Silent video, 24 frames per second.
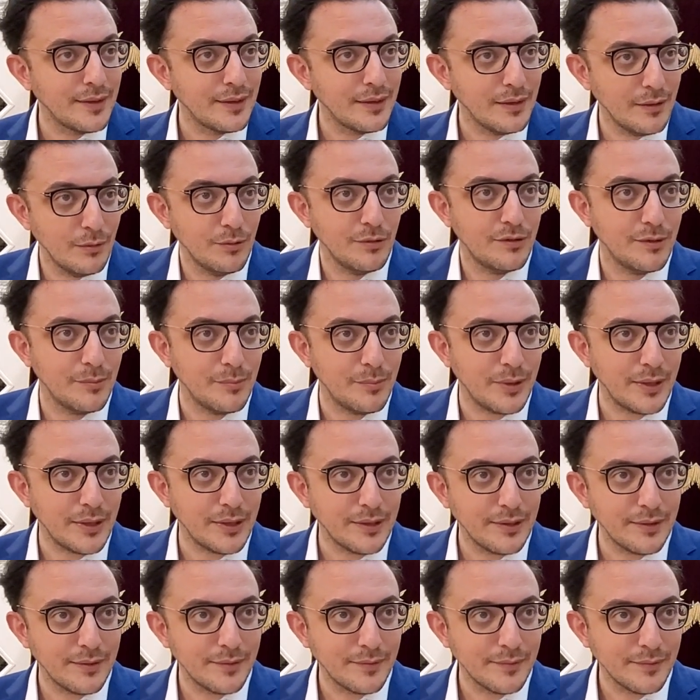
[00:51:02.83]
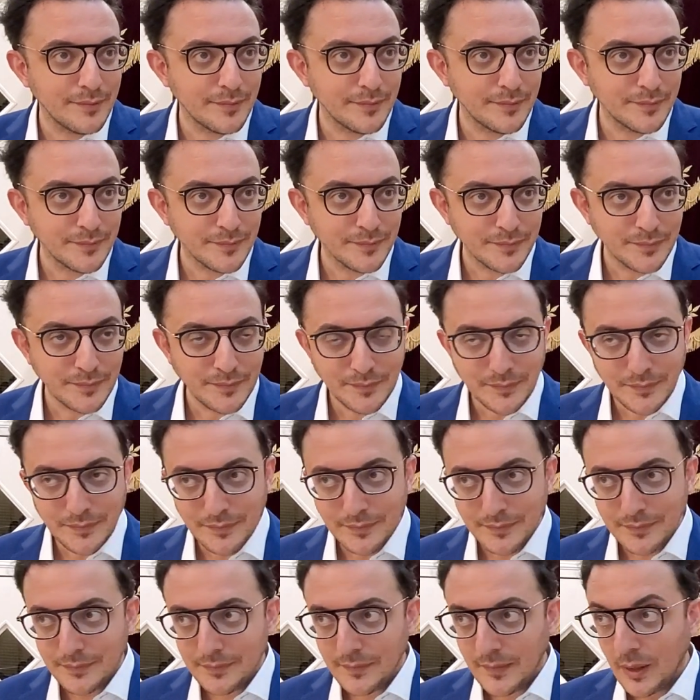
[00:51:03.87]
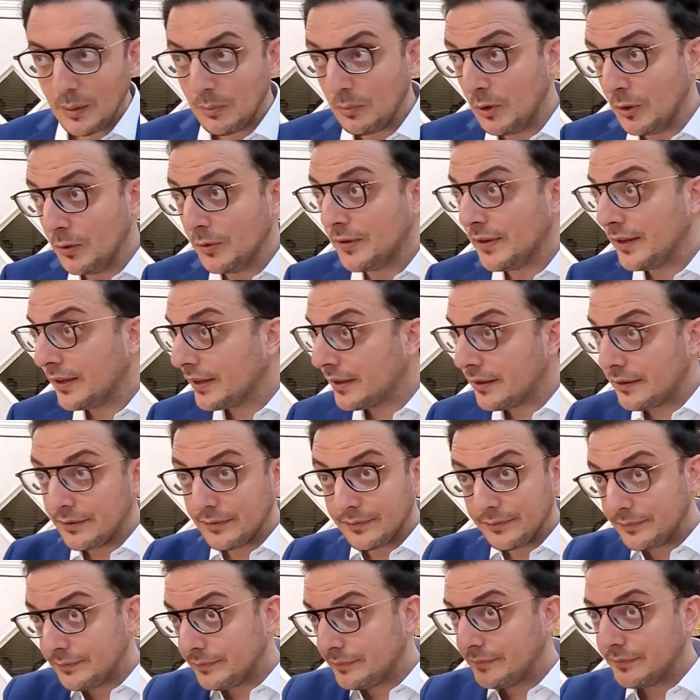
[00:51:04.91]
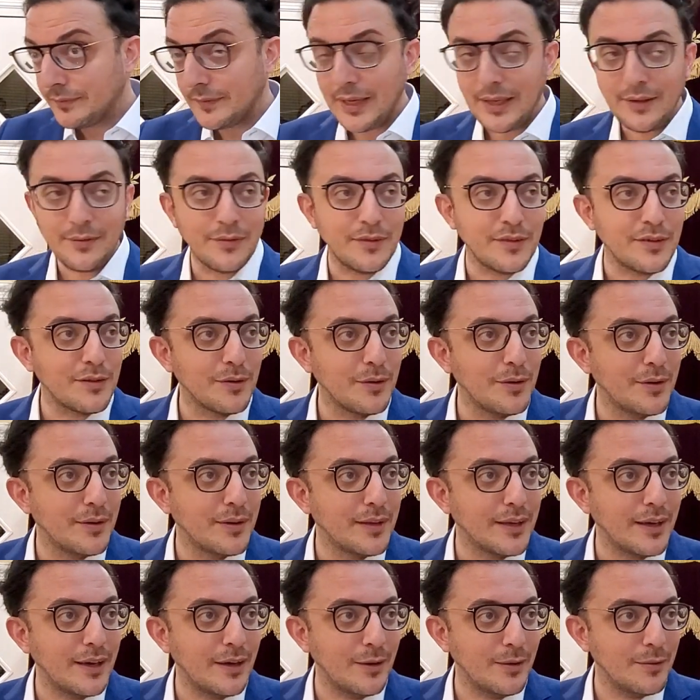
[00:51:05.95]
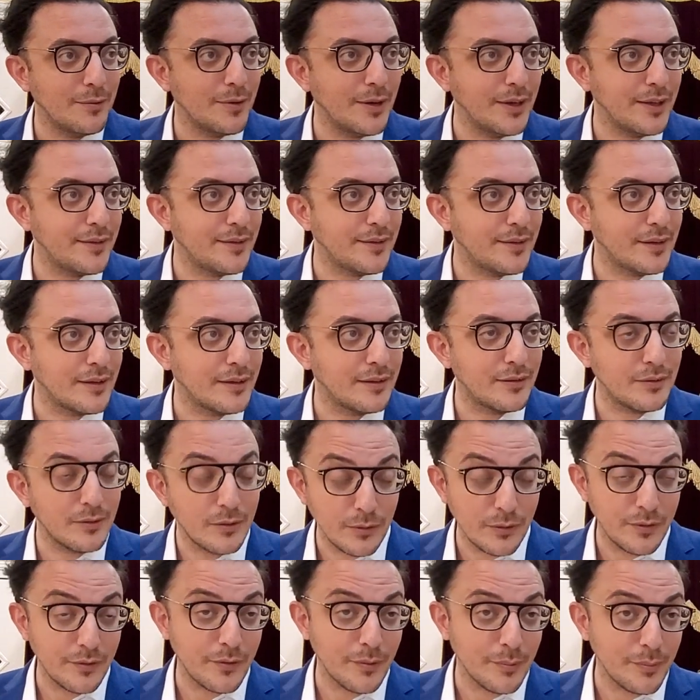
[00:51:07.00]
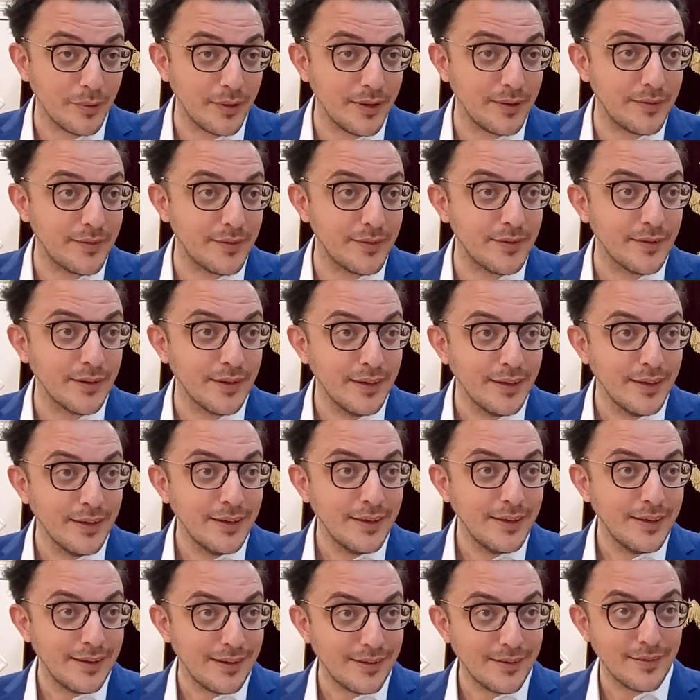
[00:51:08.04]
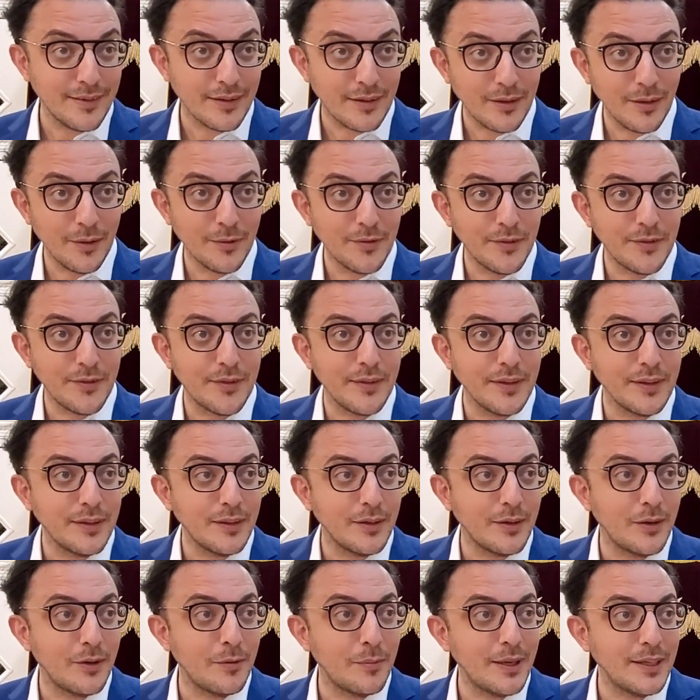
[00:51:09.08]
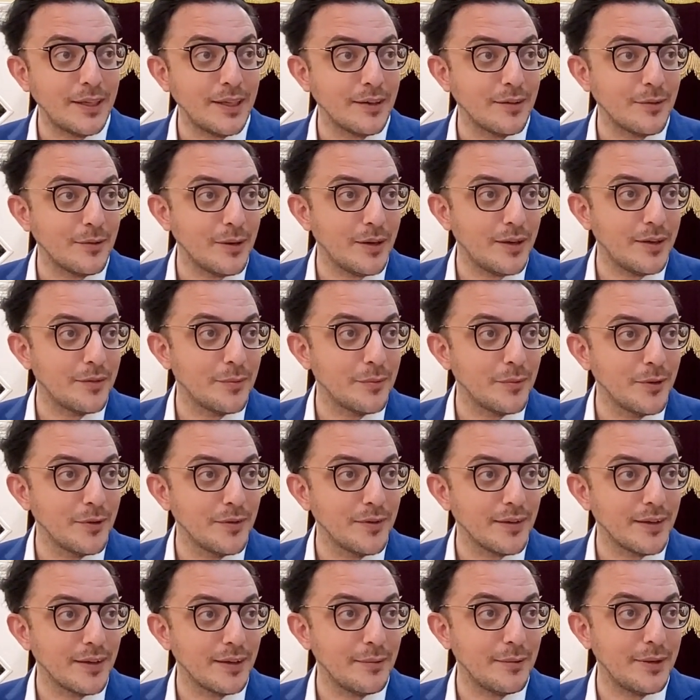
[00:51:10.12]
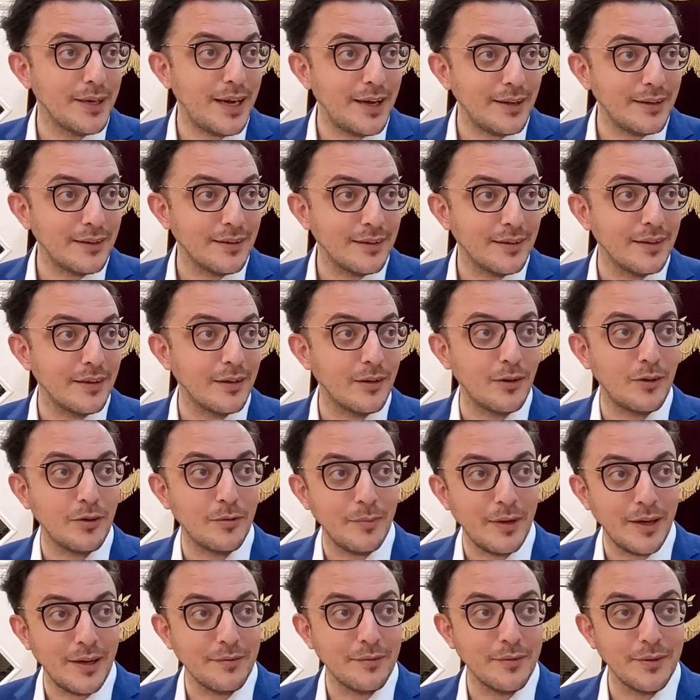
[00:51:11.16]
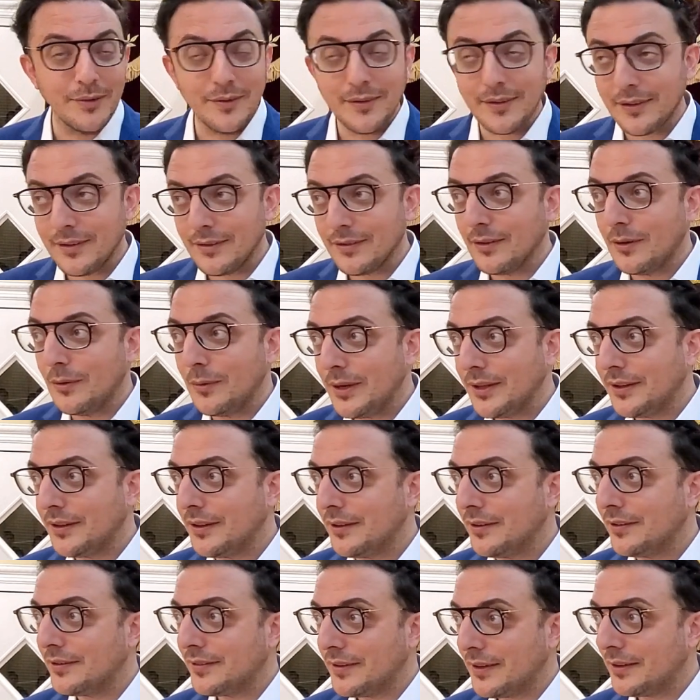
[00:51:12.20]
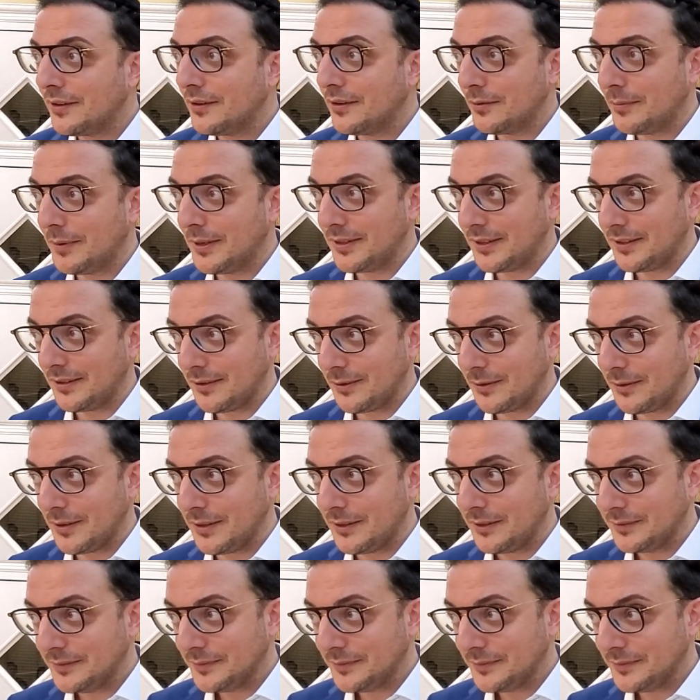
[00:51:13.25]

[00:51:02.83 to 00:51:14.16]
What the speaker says: Huge impact. Music, that's for sure. The Gaon writes in two different places. That's the closest thing to Chokhmat HaTorah is music, and without the Chokhmah of music, there's no way to understand Chokhmat HaTorah.